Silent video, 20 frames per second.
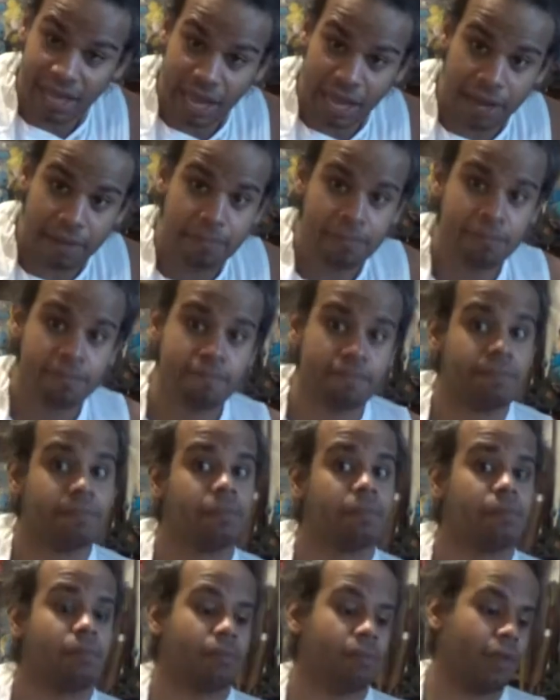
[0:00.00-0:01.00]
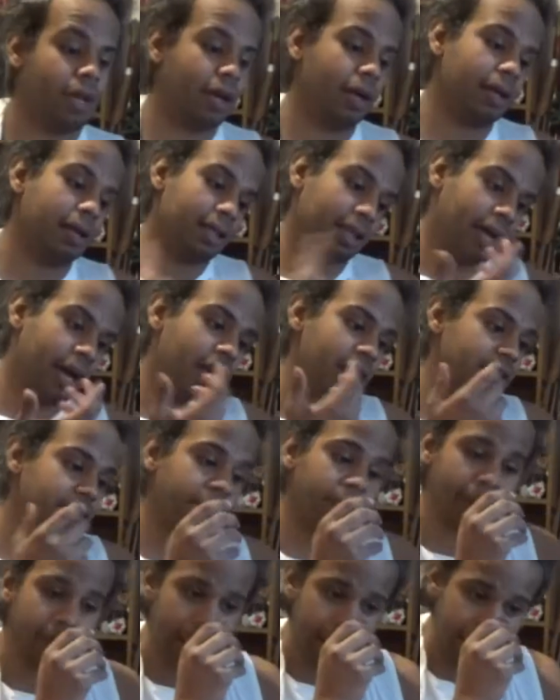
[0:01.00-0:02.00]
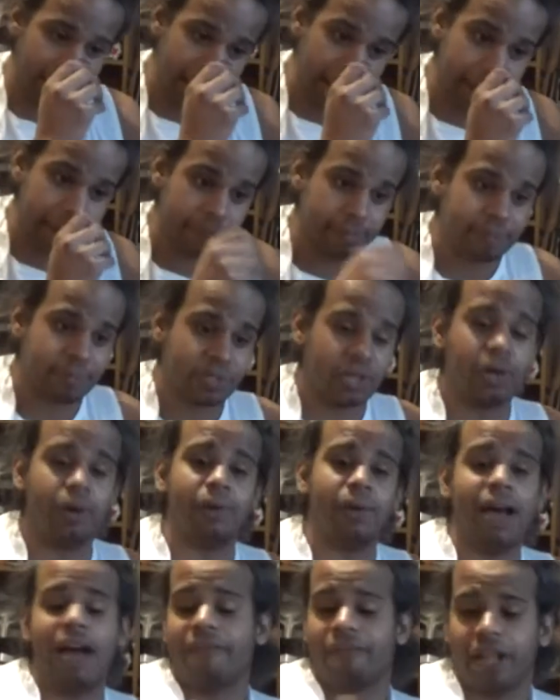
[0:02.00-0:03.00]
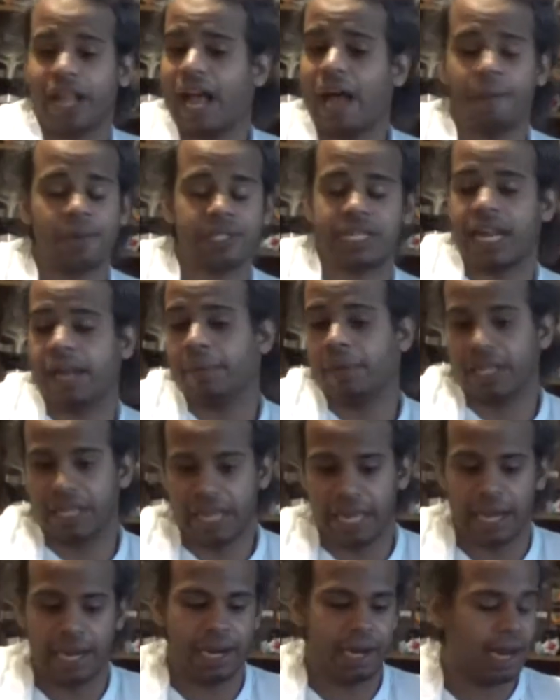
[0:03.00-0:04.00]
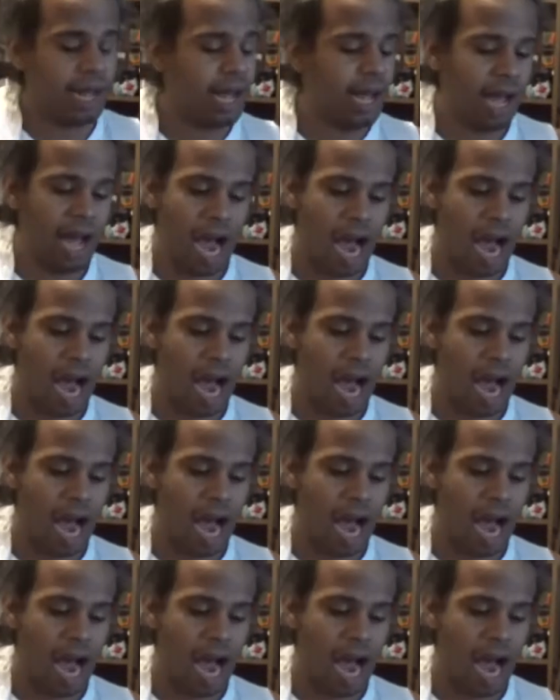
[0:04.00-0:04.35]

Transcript: the console, so after that, I wasn't able to get it.